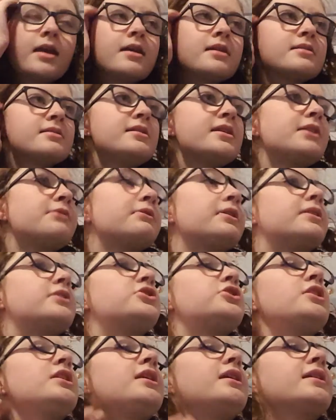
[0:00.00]
So anyway, and
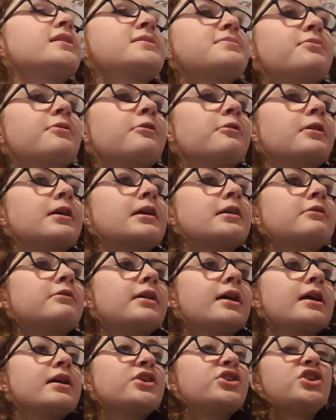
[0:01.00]
she gets polio.
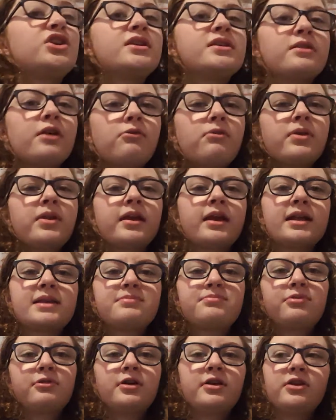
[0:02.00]
She's the only one that gets
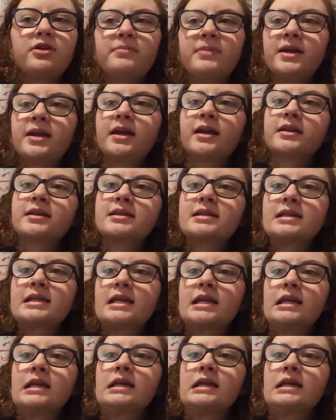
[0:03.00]
polio because